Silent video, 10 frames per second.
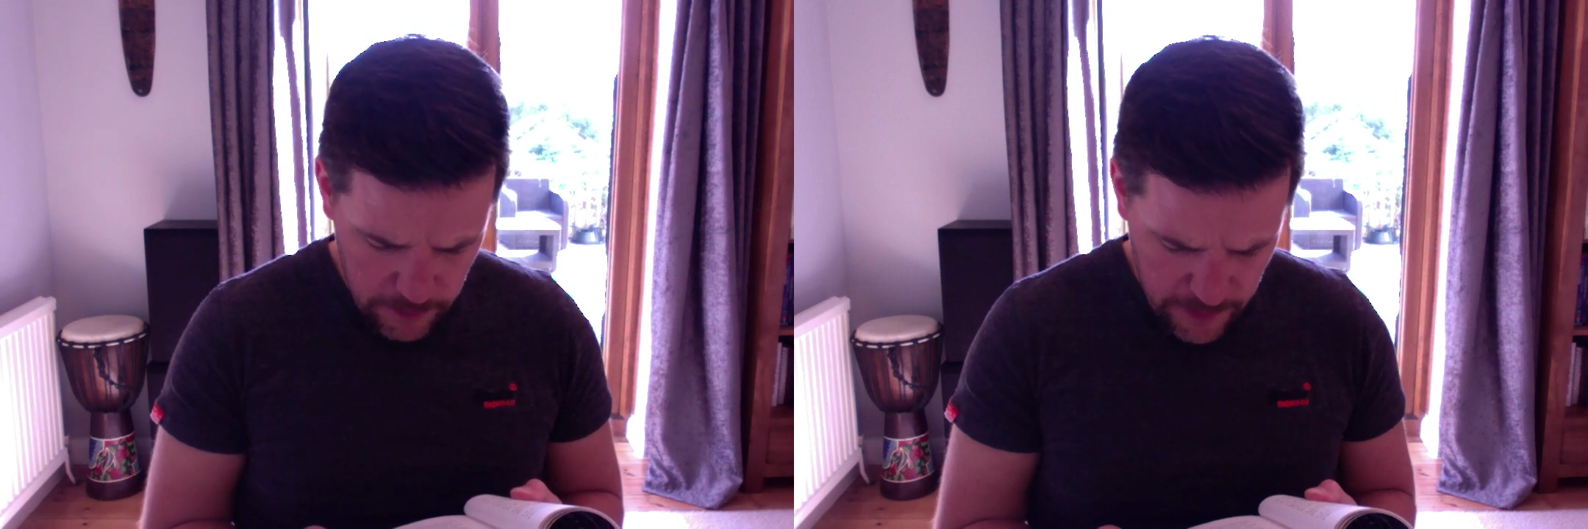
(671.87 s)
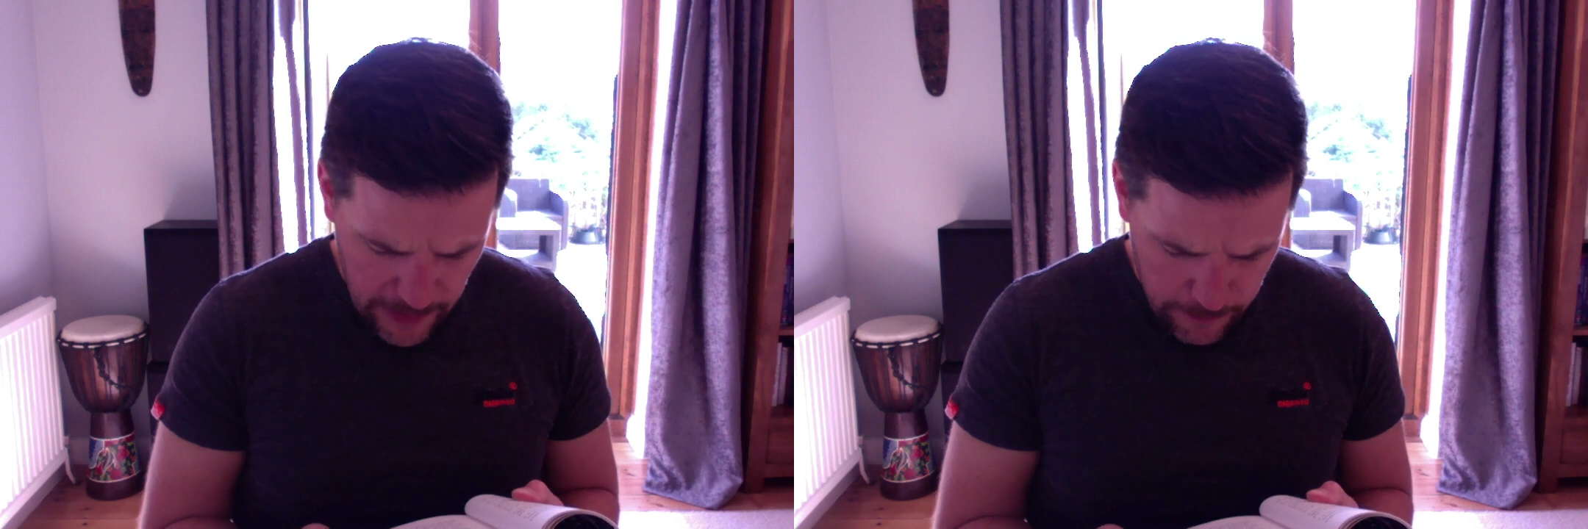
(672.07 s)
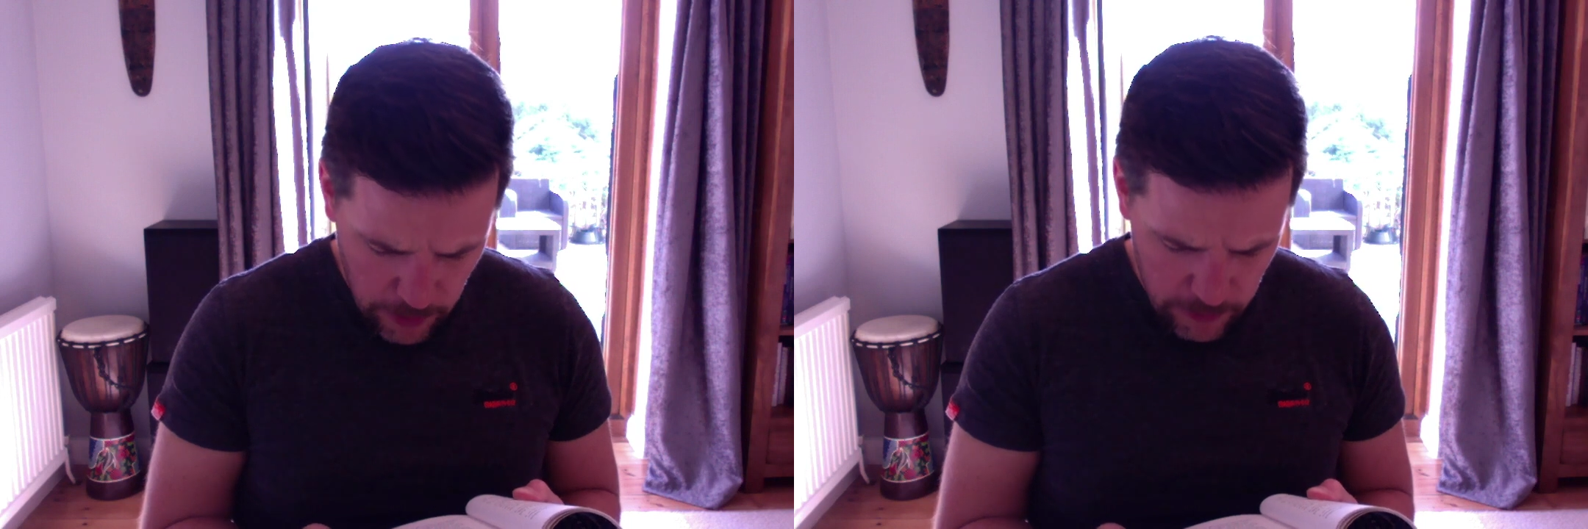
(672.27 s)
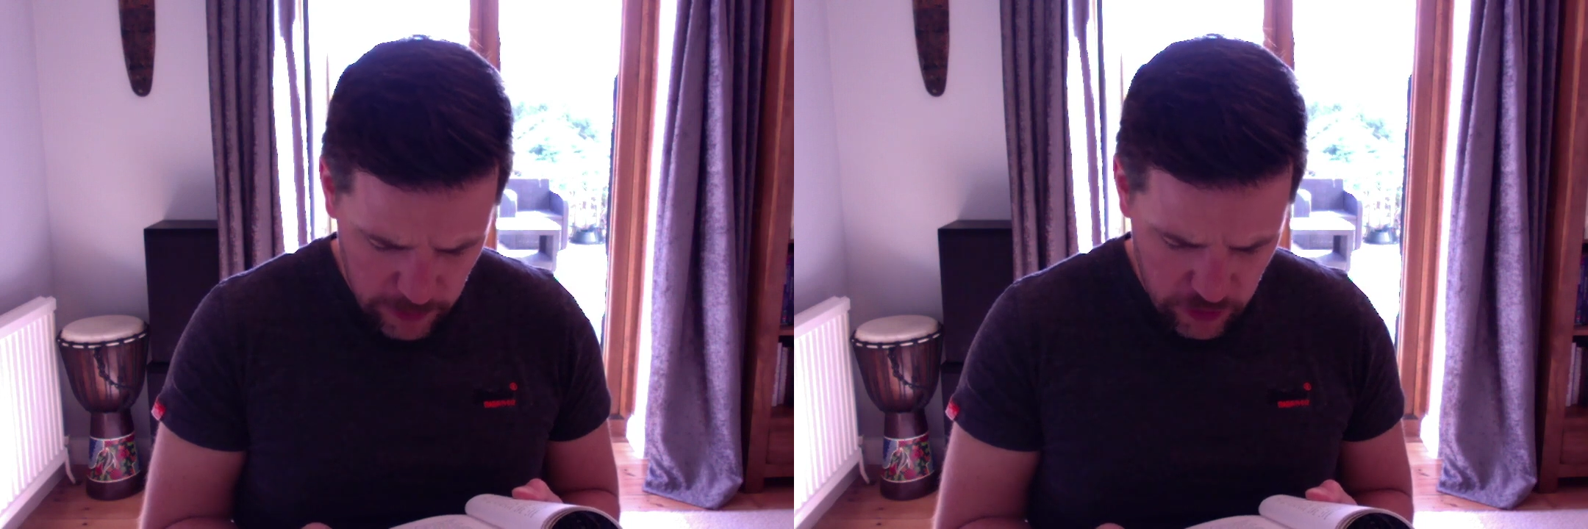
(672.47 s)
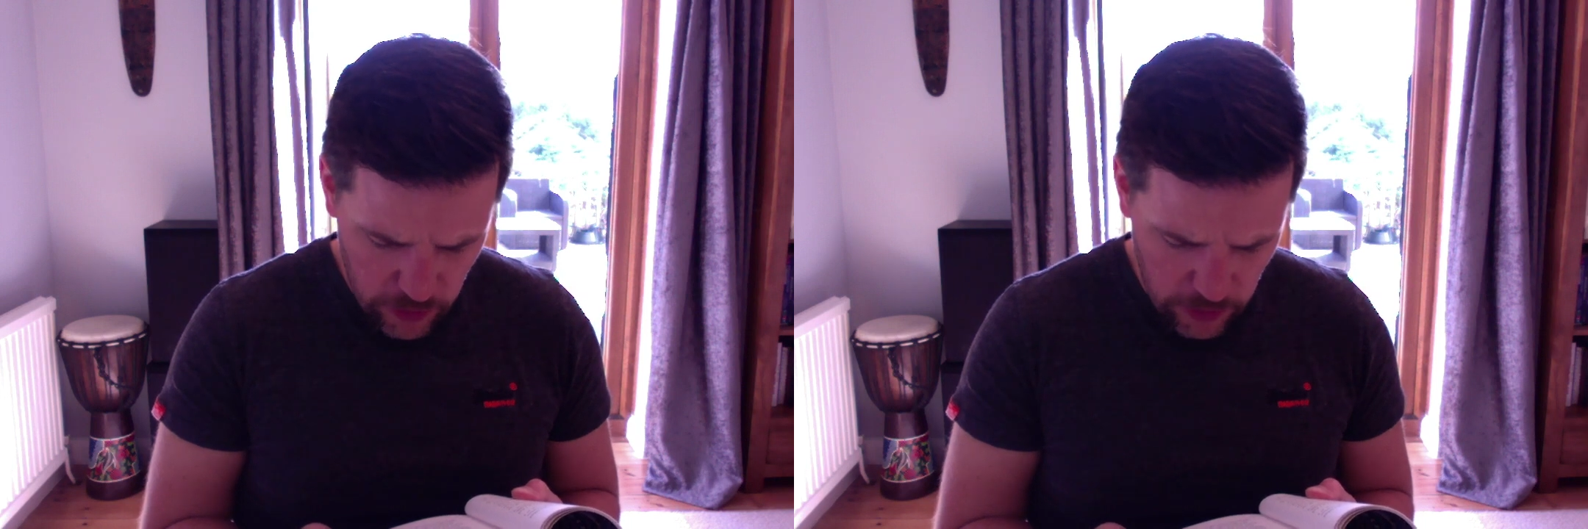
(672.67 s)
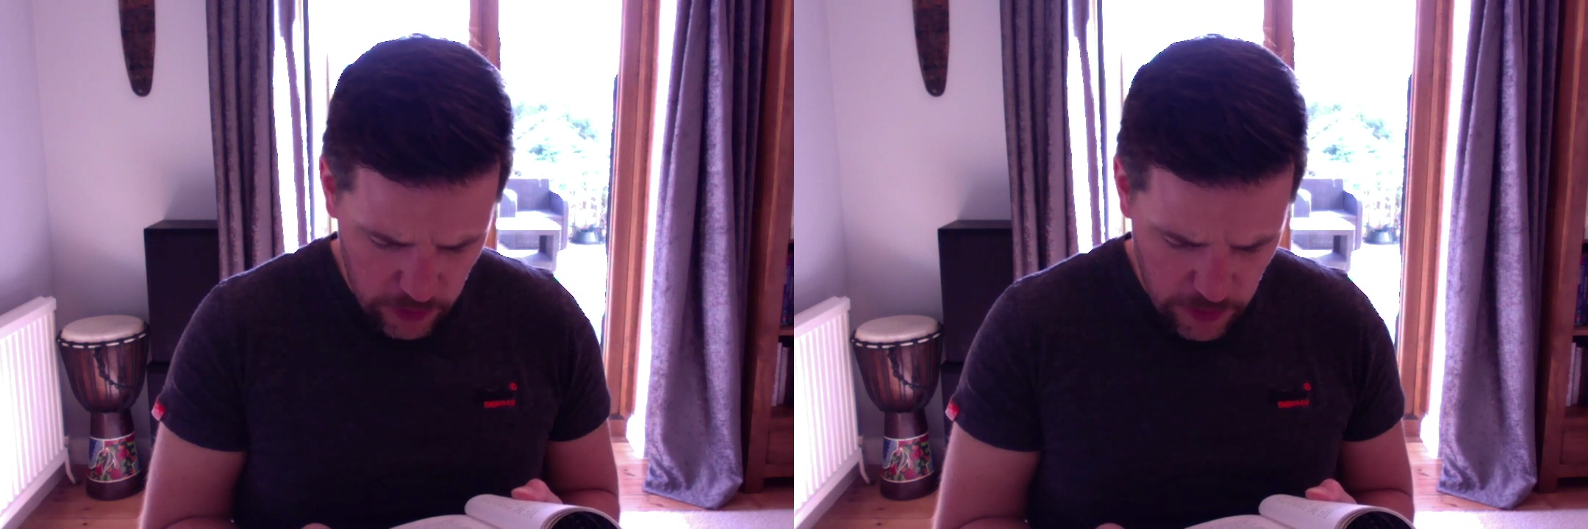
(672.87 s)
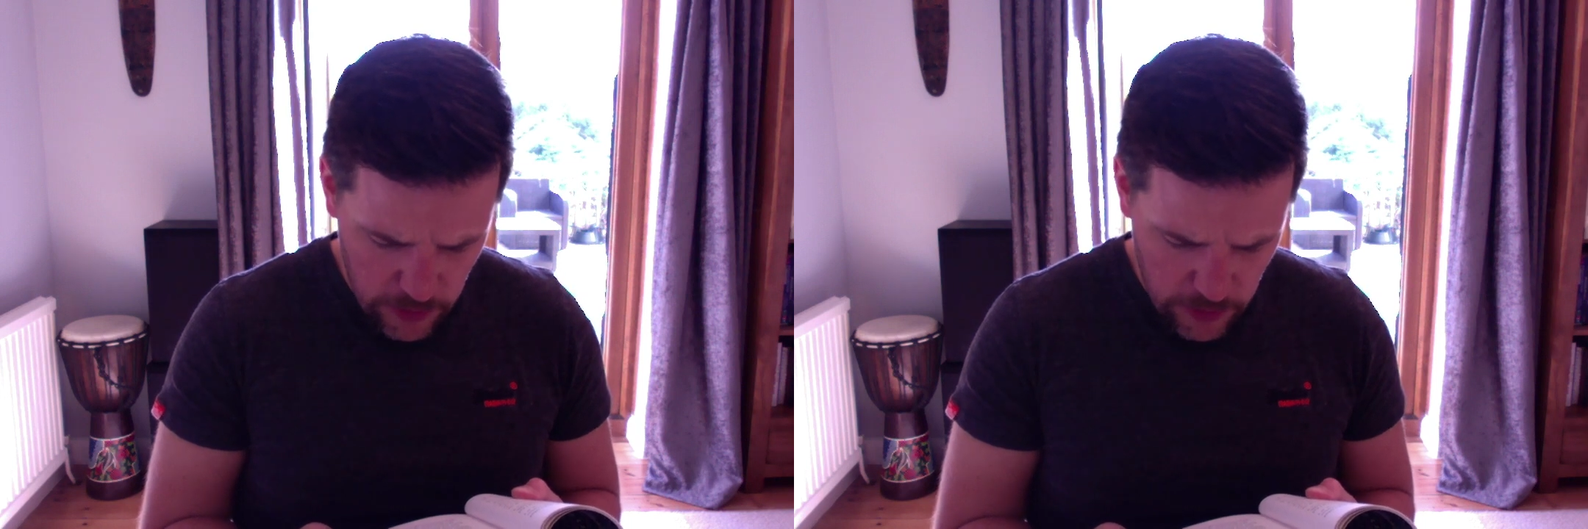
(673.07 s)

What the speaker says: that might be true,